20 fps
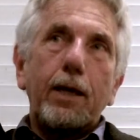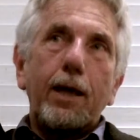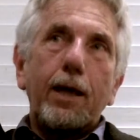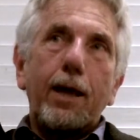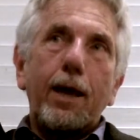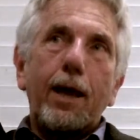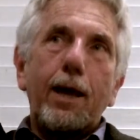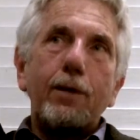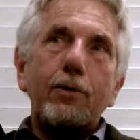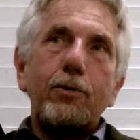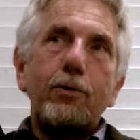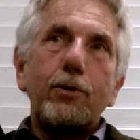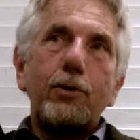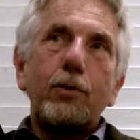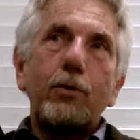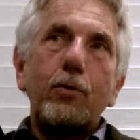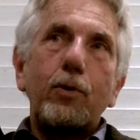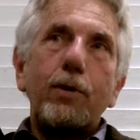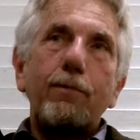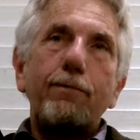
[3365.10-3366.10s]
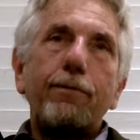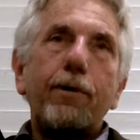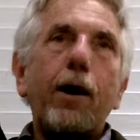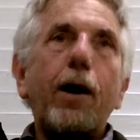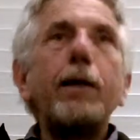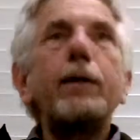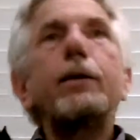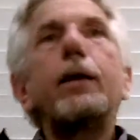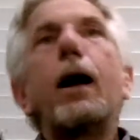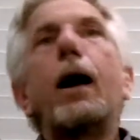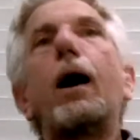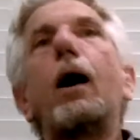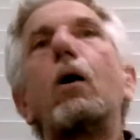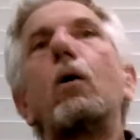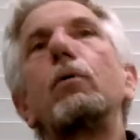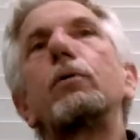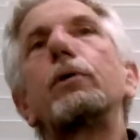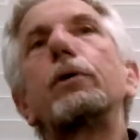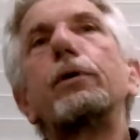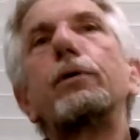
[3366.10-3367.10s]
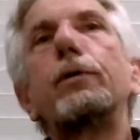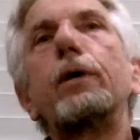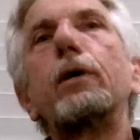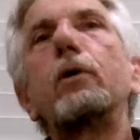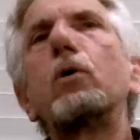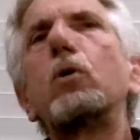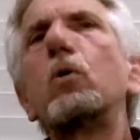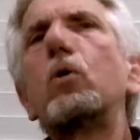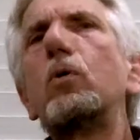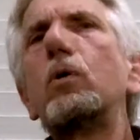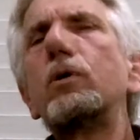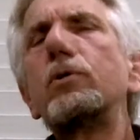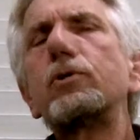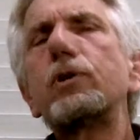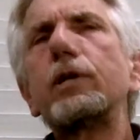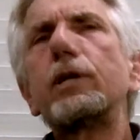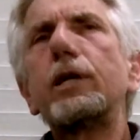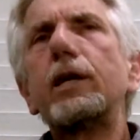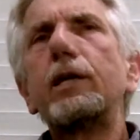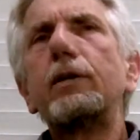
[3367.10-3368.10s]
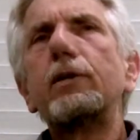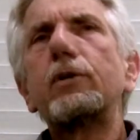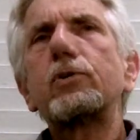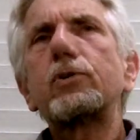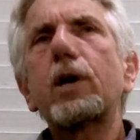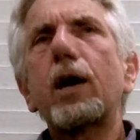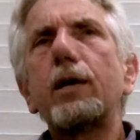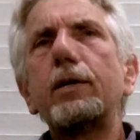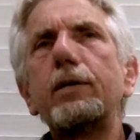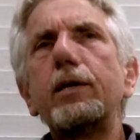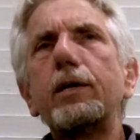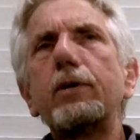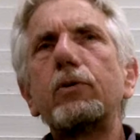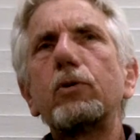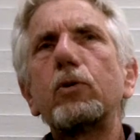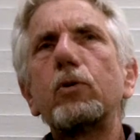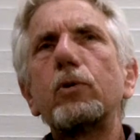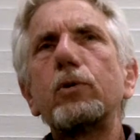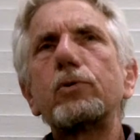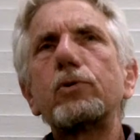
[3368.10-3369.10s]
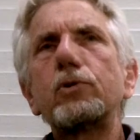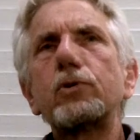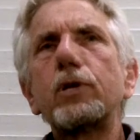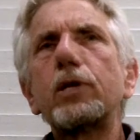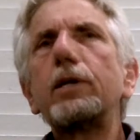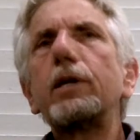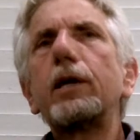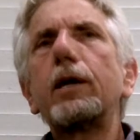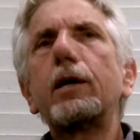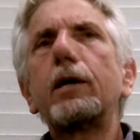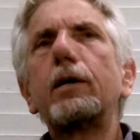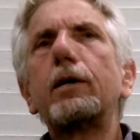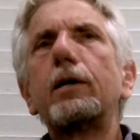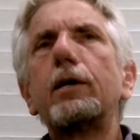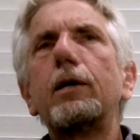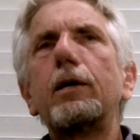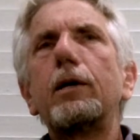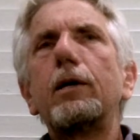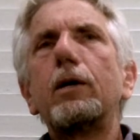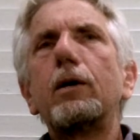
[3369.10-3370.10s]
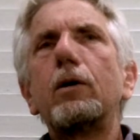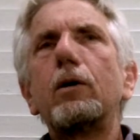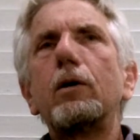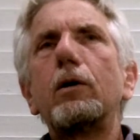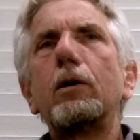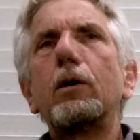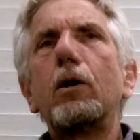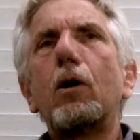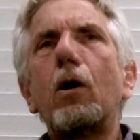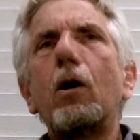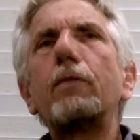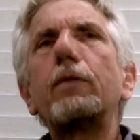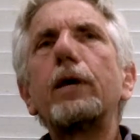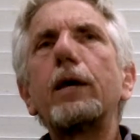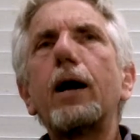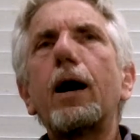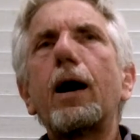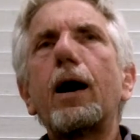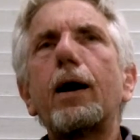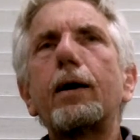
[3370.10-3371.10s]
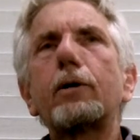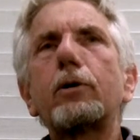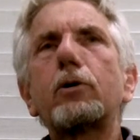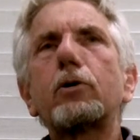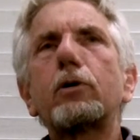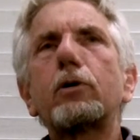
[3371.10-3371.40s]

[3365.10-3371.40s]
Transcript: and we find out that who is it in this hadith who is sitting on the Arsh?